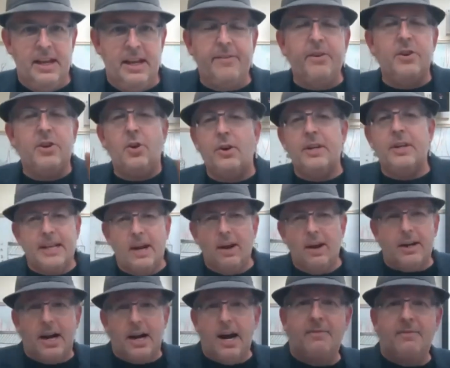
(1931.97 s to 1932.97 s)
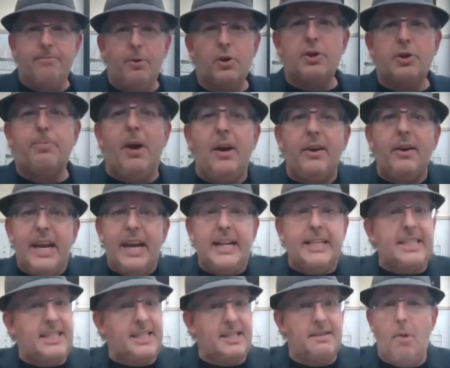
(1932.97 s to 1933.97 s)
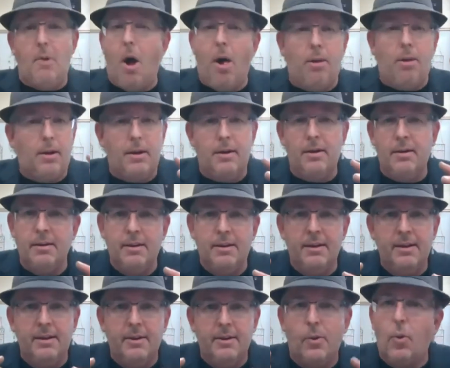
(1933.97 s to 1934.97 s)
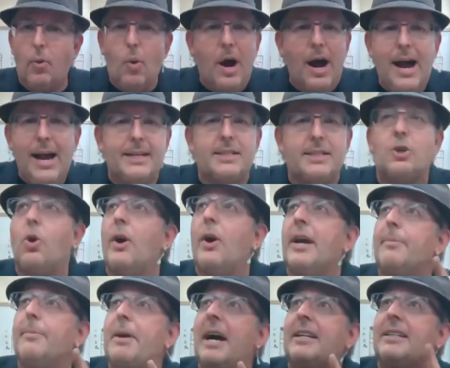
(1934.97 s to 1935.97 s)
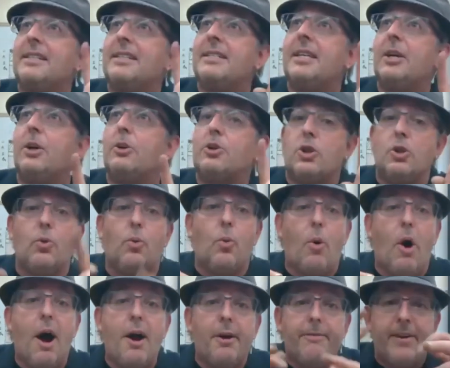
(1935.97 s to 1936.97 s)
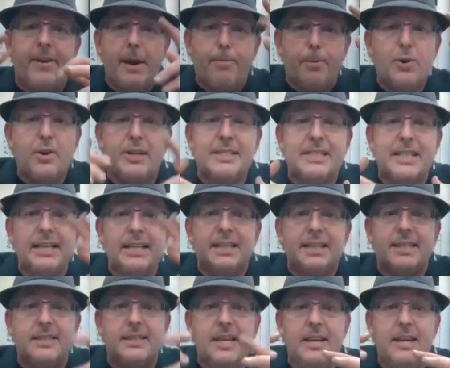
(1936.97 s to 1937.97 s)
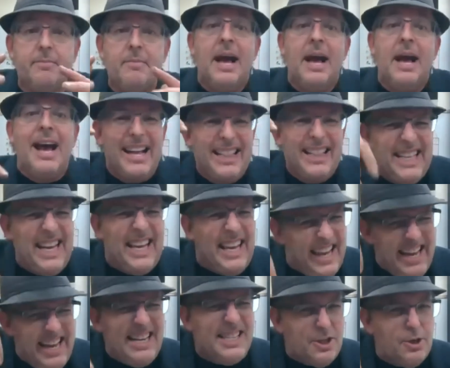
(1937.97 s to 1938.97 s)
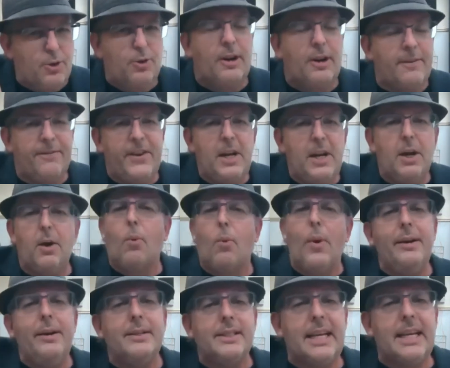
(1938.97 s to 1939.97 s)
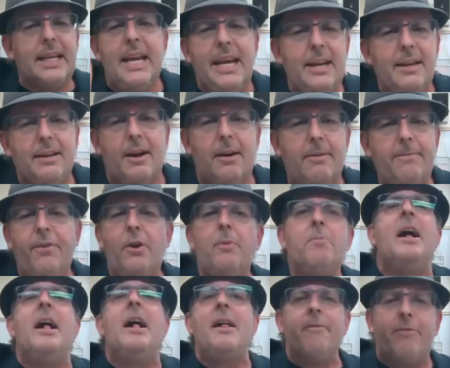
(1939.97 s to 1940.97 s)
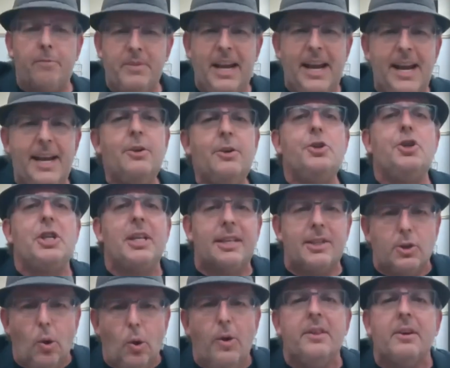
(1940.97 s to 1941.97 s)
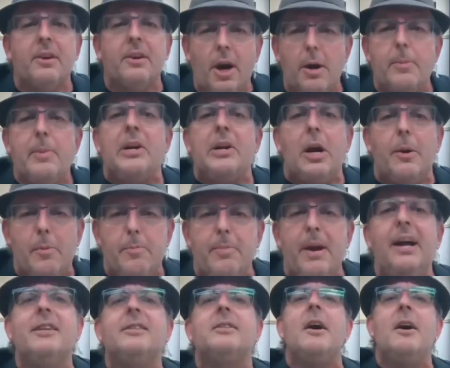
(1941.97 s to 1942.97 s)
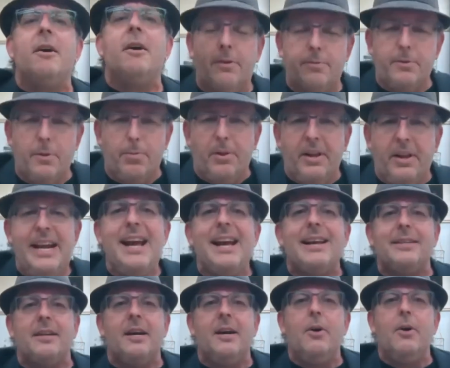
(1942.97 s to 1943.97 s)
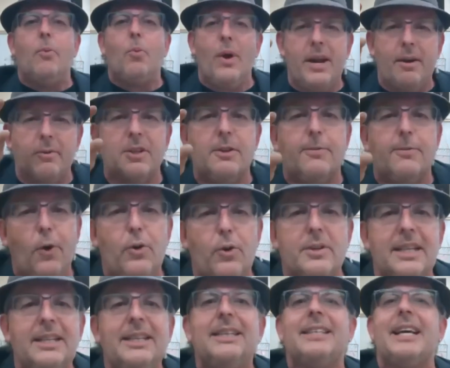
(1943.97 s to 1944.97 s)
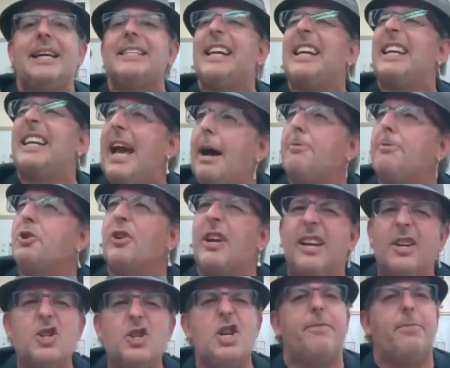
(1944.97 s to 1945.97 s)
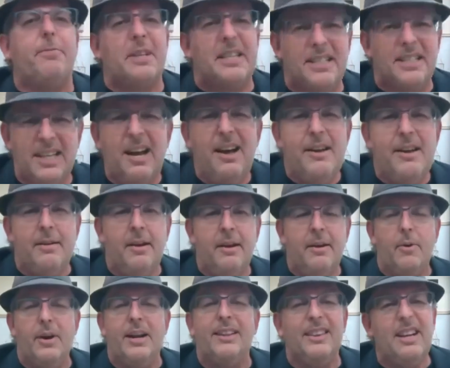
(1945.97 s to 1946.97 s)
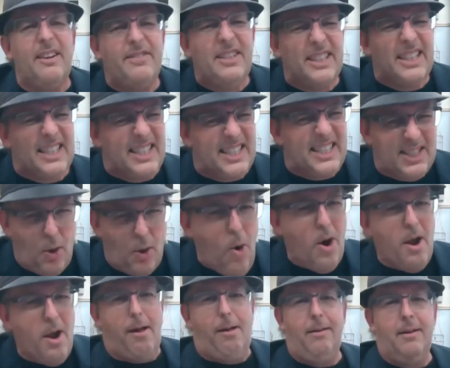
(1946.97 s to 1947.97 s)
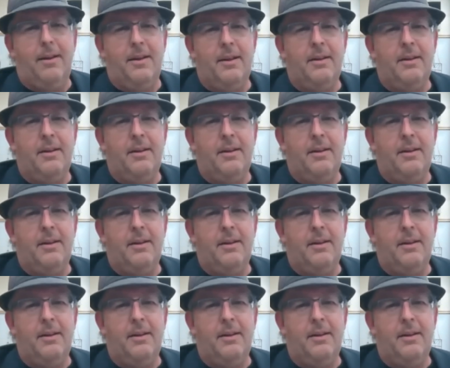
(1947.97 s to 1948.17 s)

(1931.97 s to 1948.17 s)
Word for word: Ever notice how a compost pile gets smaller why? It's going back to CO2 water vapor. You can see the steam and the heat you can feel. Where does the heat come from? From the energy that's stored in the carbon to carbon bonds from the plant. When it was photosynthesized, it captured energy from the sun when it lived in the soil.